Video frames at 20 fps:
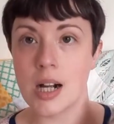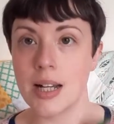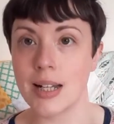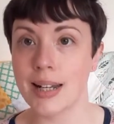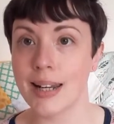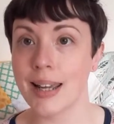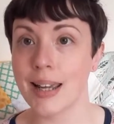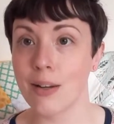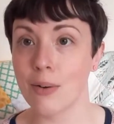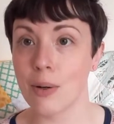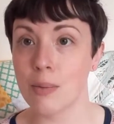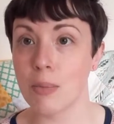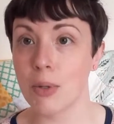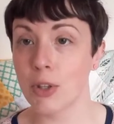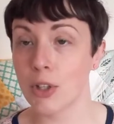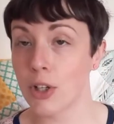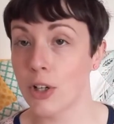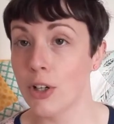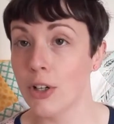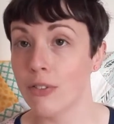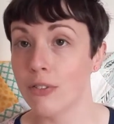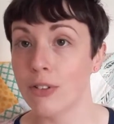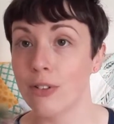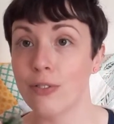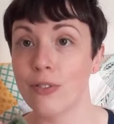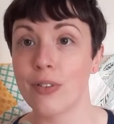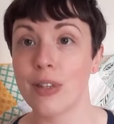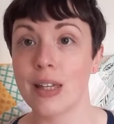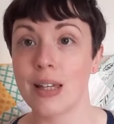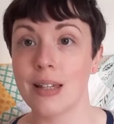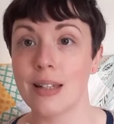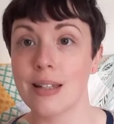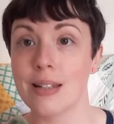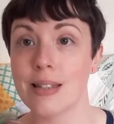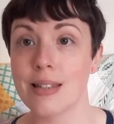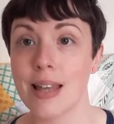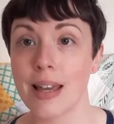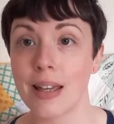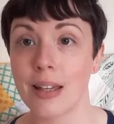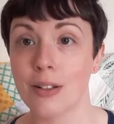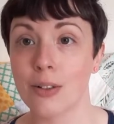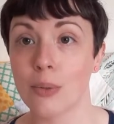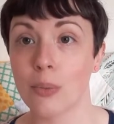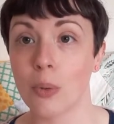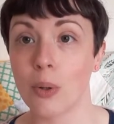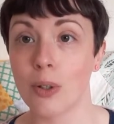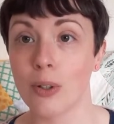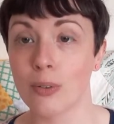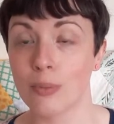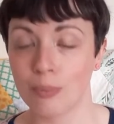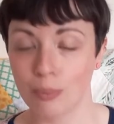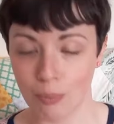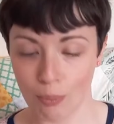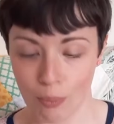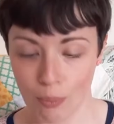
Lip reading: now I'm on the cuff of the second one.